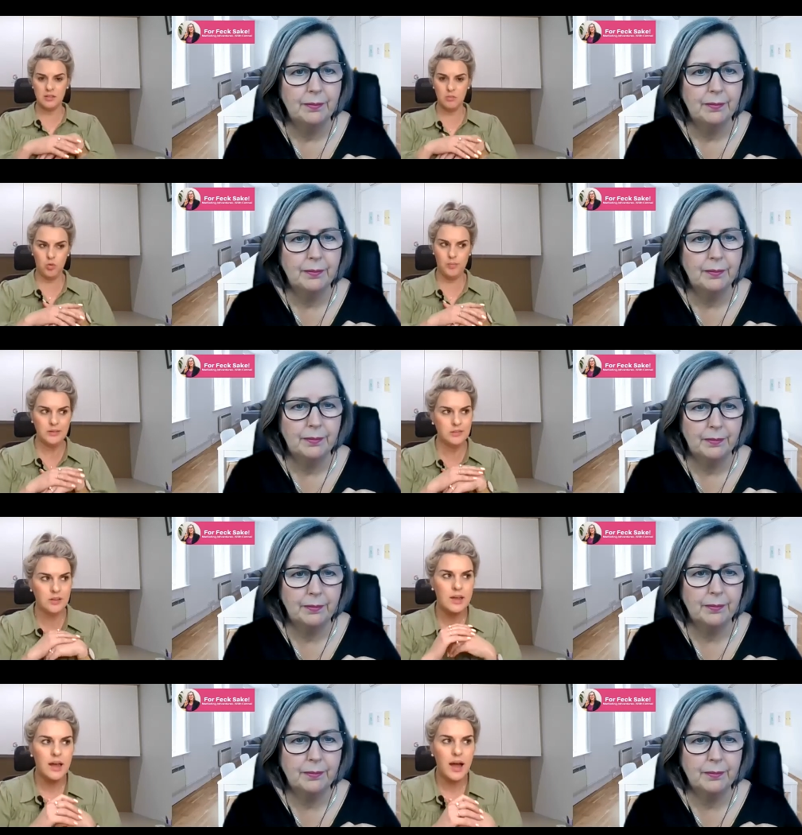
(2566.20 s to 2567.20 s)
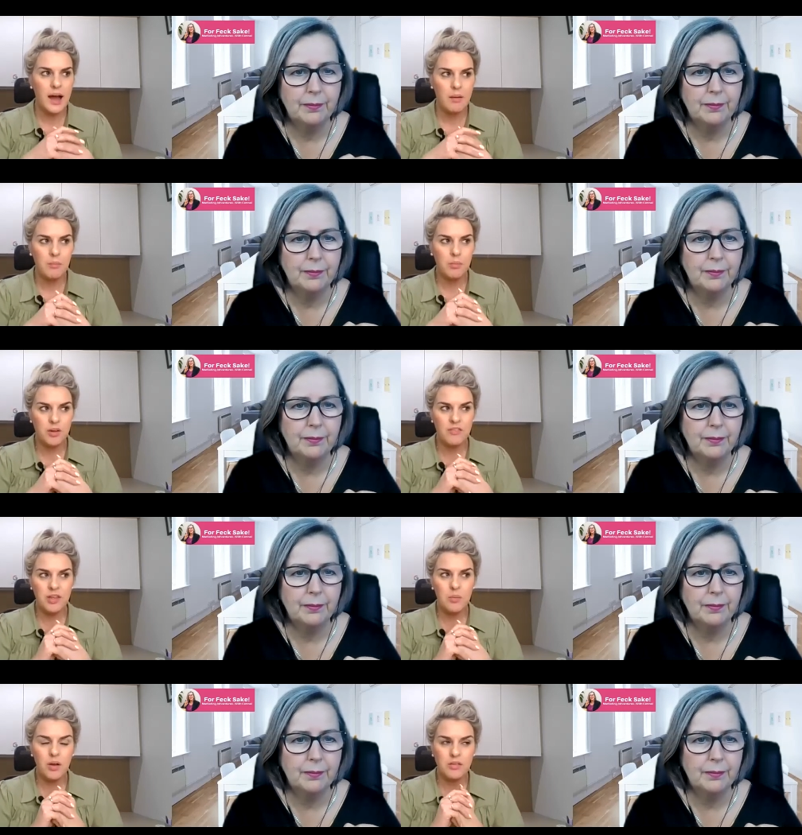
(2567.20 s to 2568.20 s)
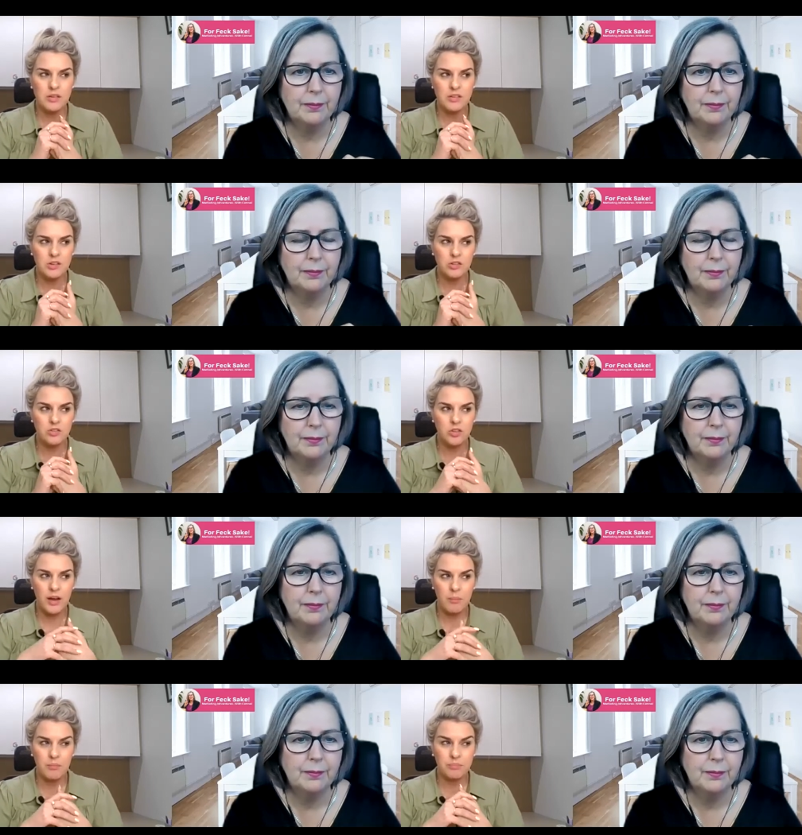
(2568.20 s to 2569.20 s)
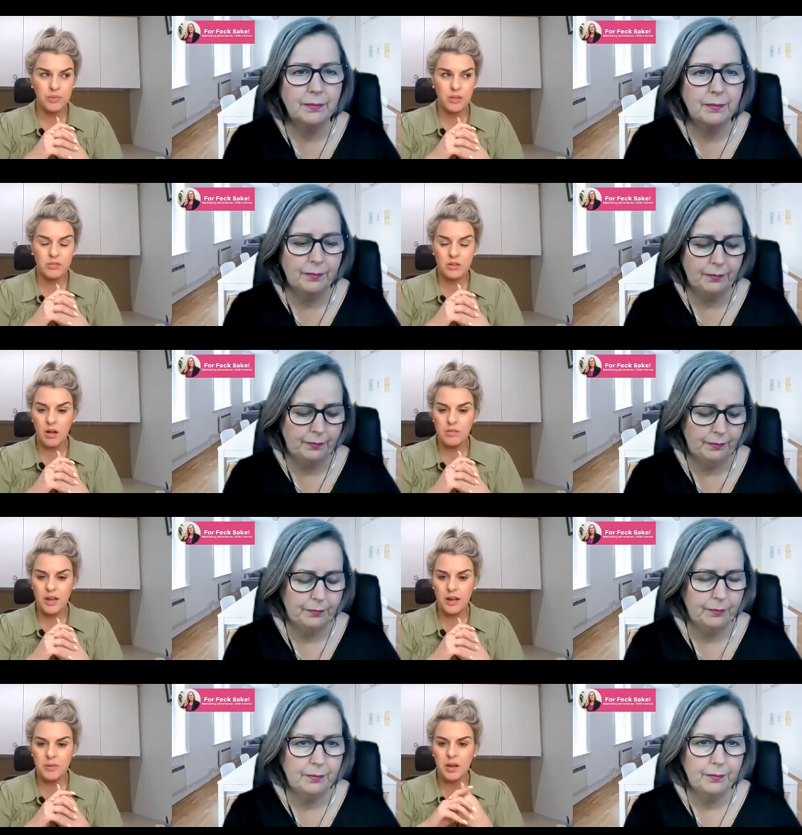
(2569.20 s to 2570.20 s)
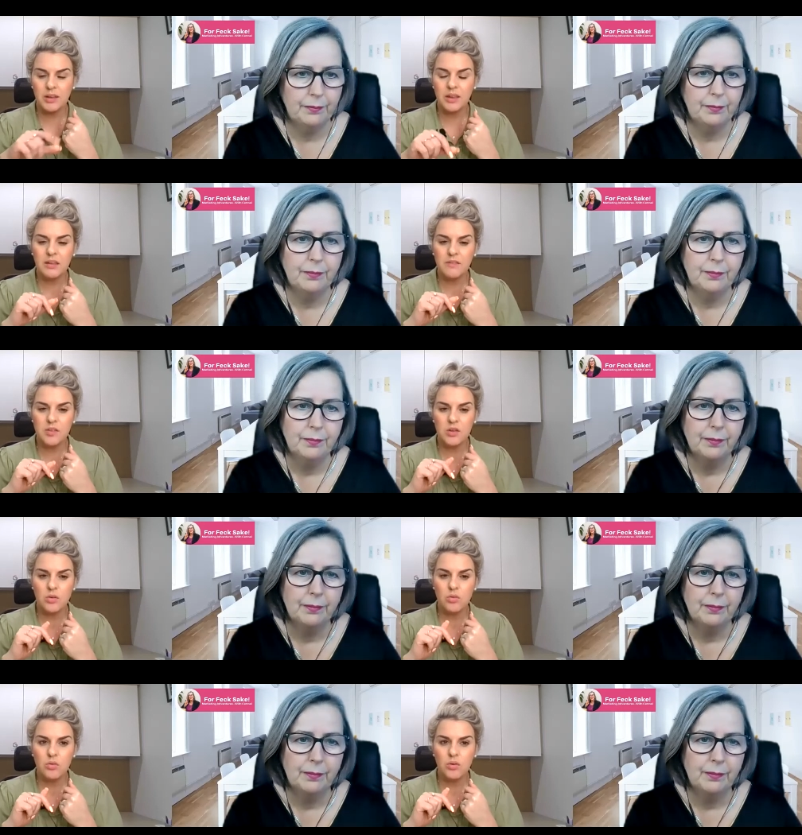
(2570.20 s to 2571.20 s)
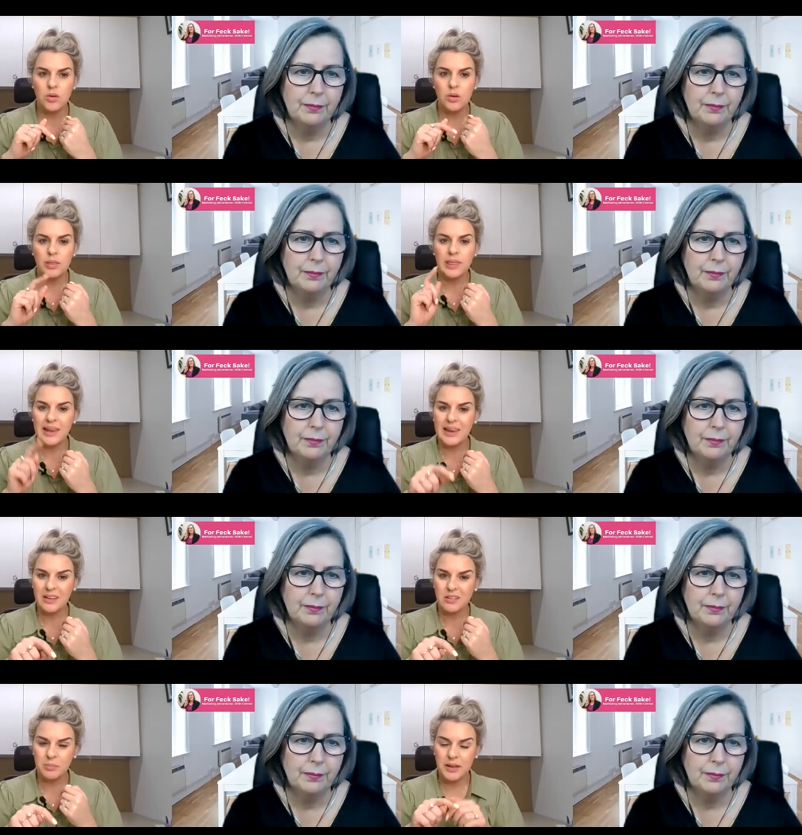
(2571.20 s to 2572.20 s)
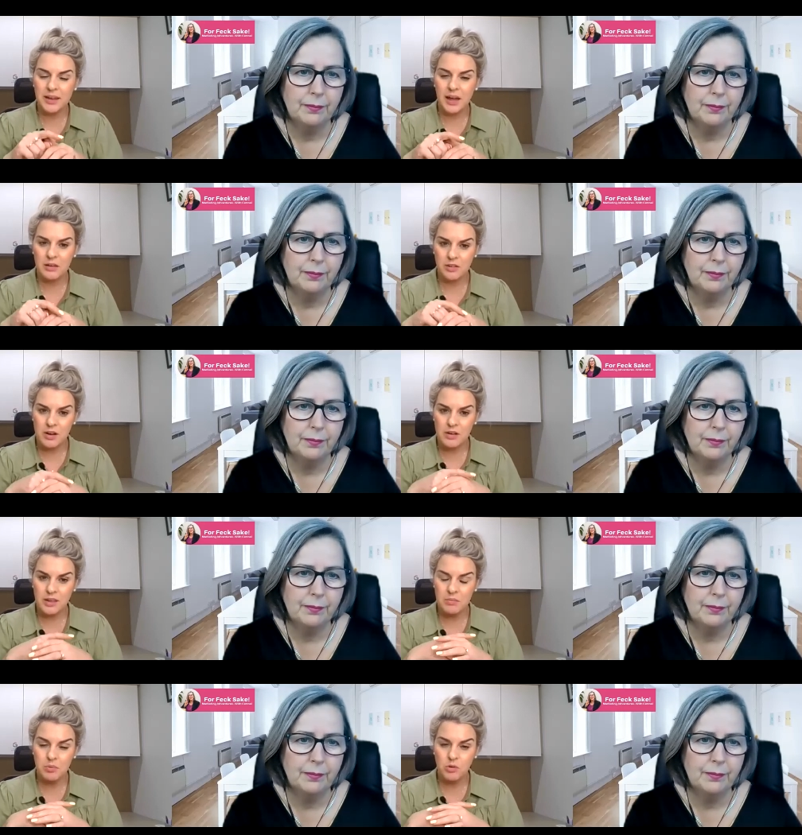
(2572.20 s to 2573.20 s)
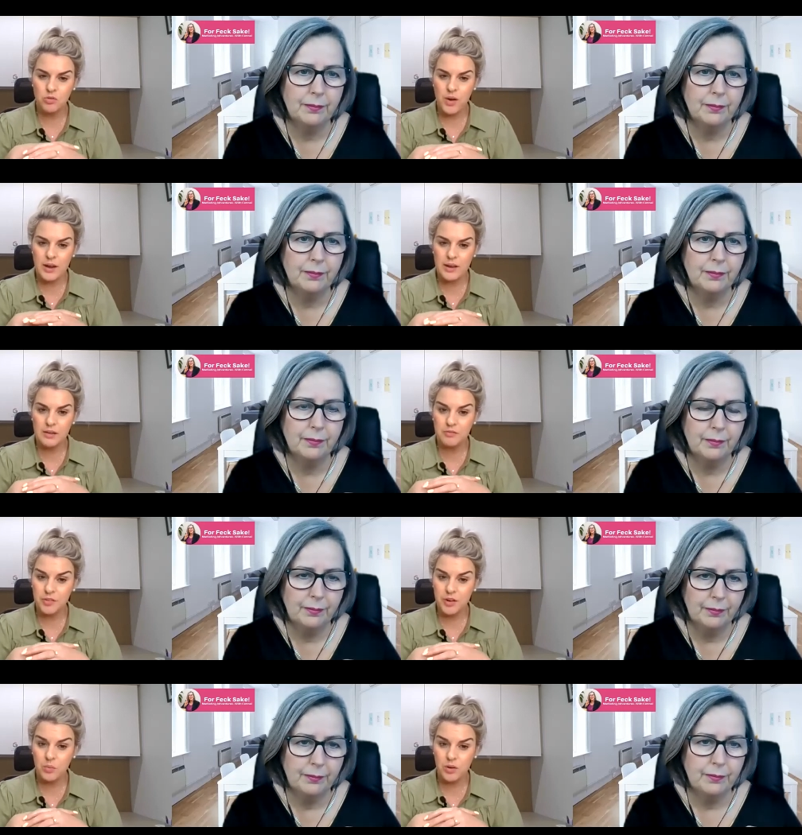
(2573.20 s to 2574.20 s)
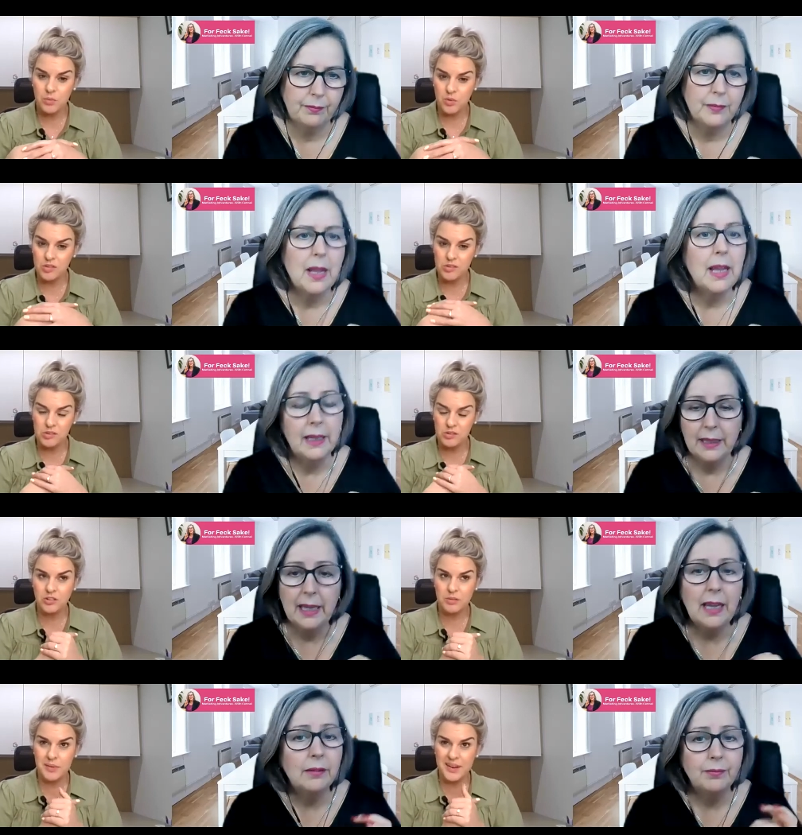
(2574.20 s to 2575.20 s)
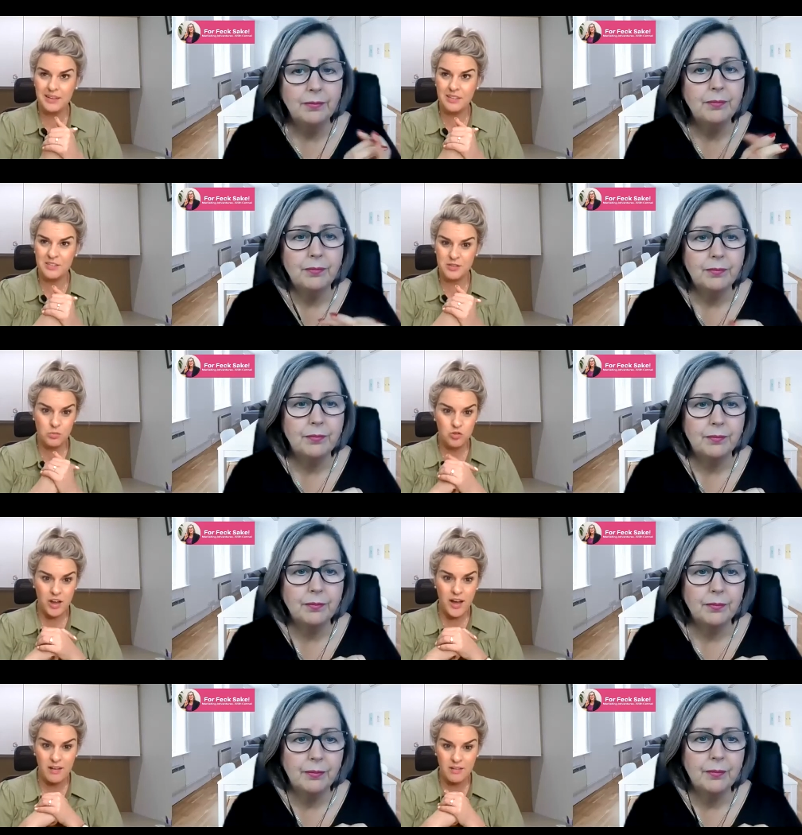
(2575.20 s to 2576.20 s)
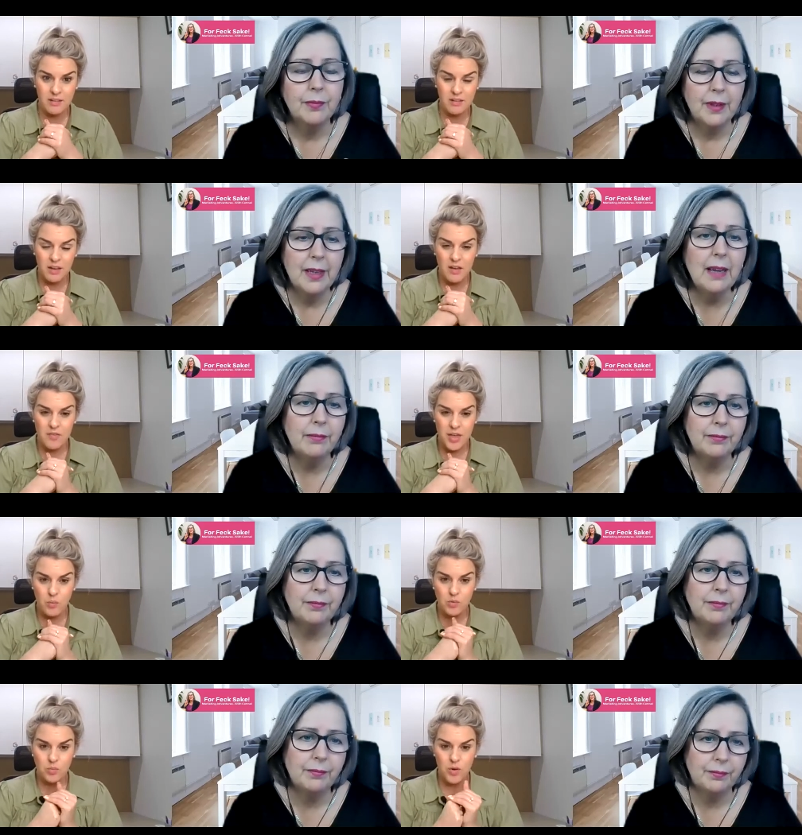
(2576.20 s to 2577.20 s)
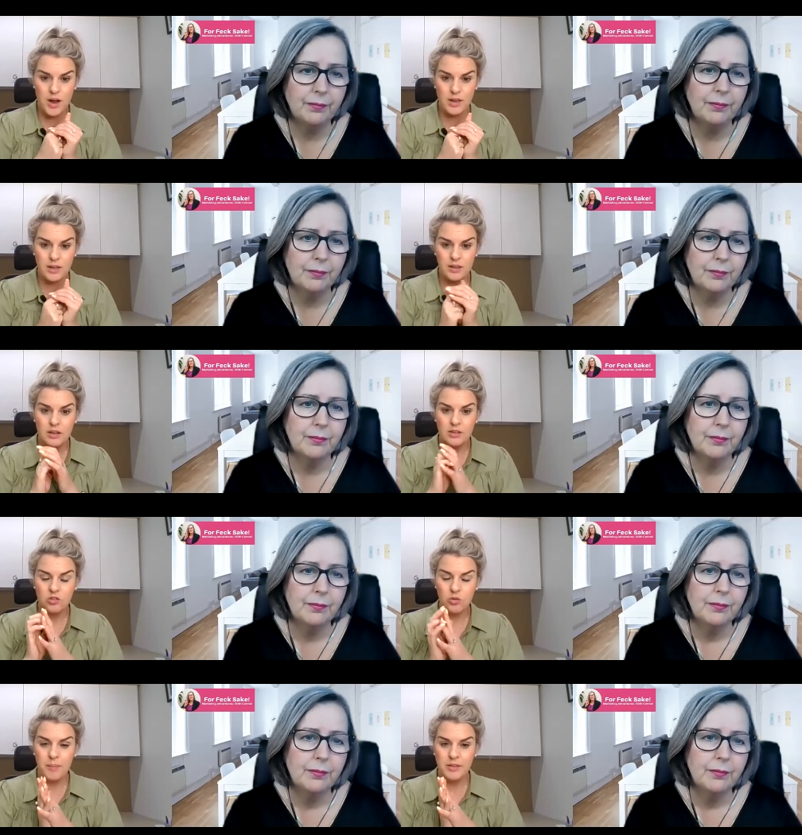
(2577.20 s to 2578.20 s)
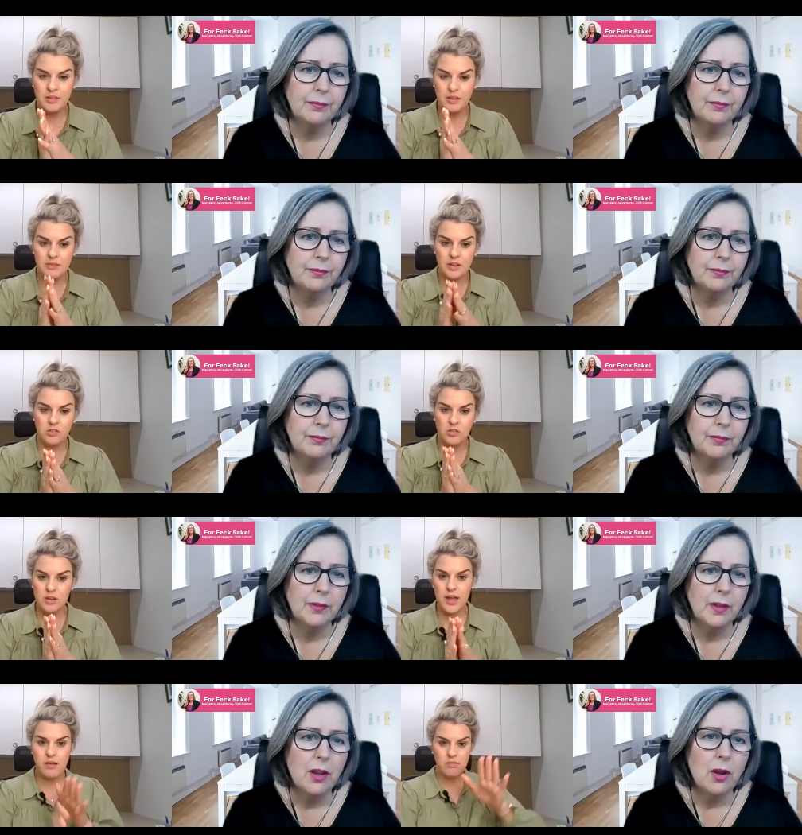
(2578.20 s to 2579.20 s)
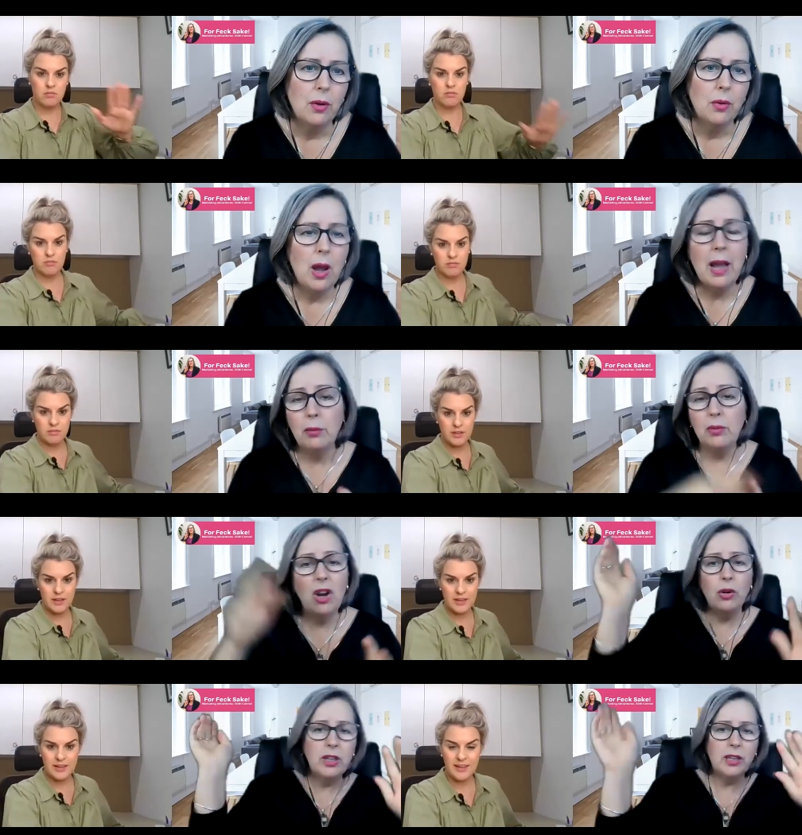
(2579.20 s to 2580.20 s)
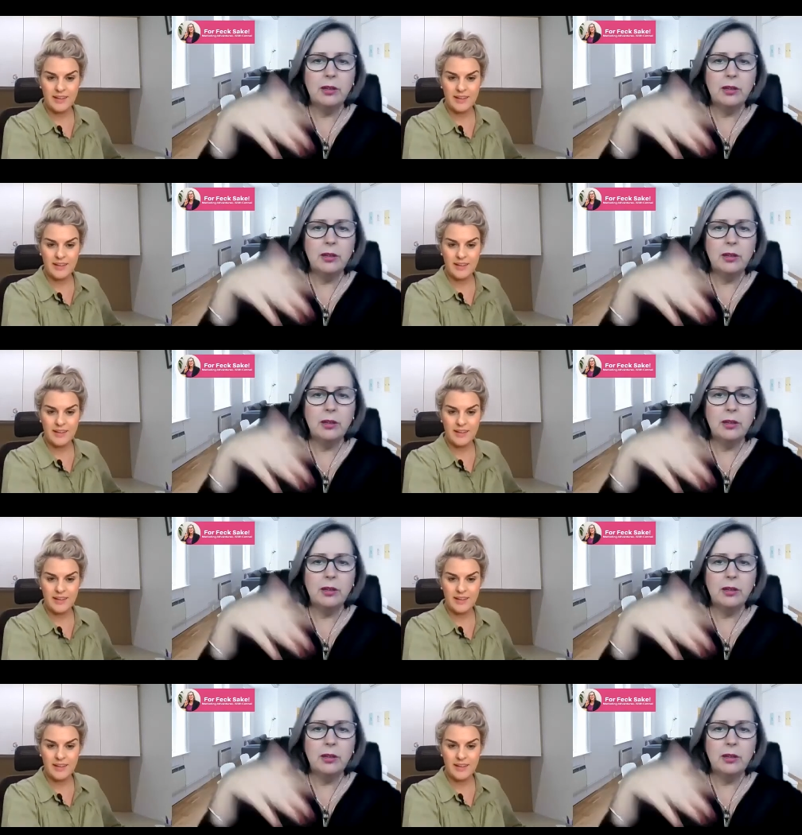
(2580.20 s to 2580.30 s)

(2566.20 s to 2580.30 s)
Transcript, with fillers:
Speaker 1: at the moment. Um, but if they wanted to search um, to contact me, I can give you the link to my calendar and they can book directly in for a one on one 30 minute yeah. Zoom chat if yeah. that would work. Do you want me to give that to you now?
Speaker 2: Uh, well, no,